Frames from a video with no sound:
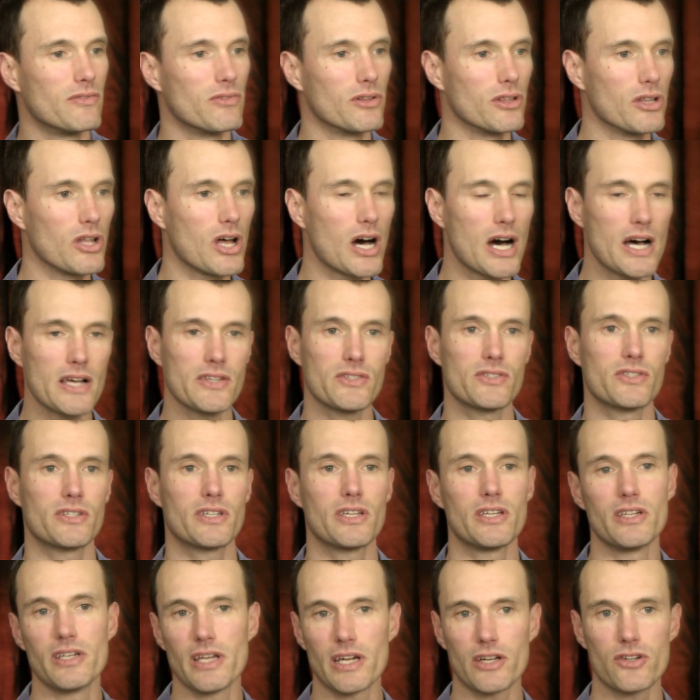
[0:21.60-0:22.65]
lost
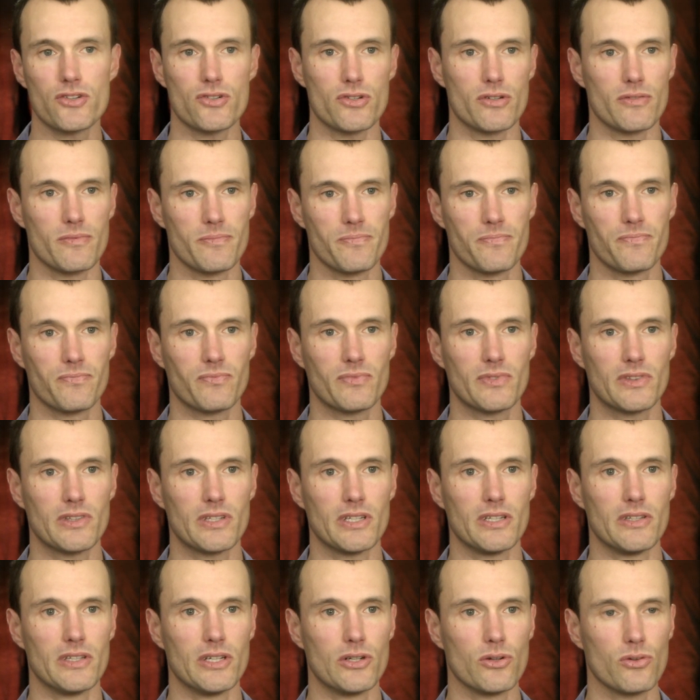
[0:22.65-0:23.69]
connection.
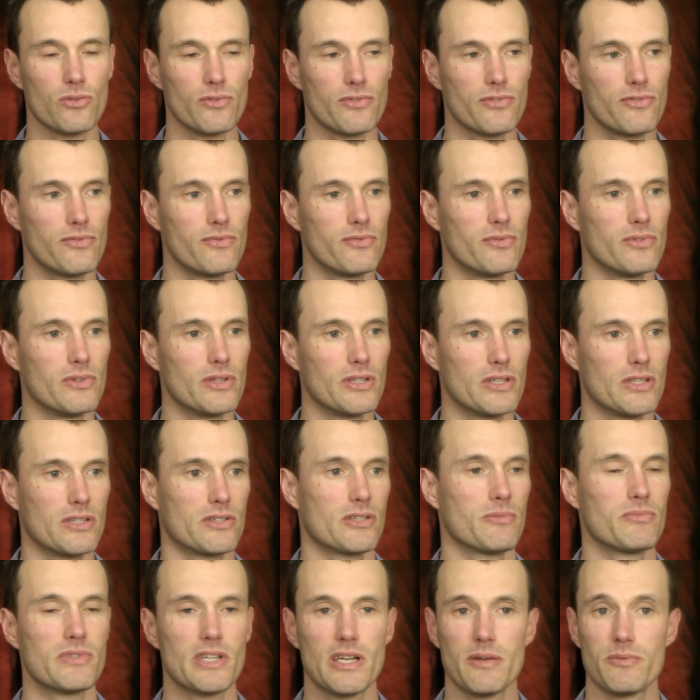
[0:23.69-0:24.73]
They don't,
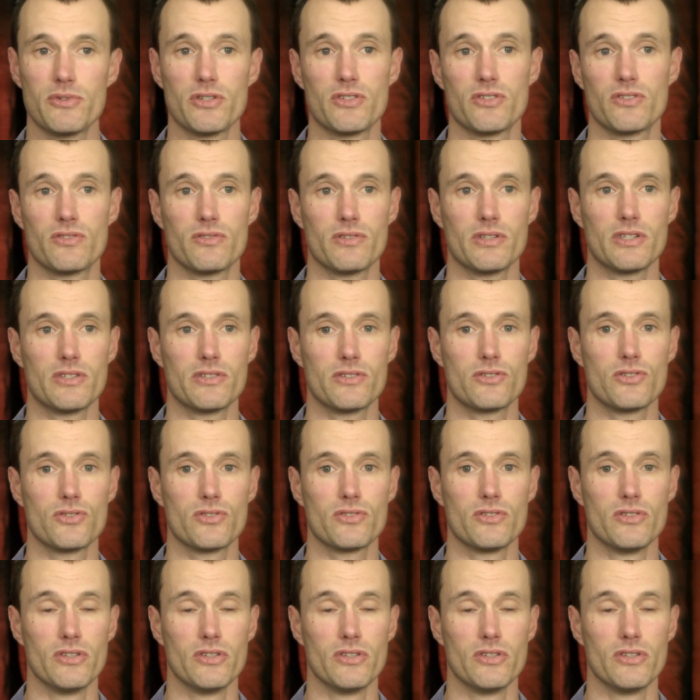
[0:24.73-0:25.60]
sometimes it's just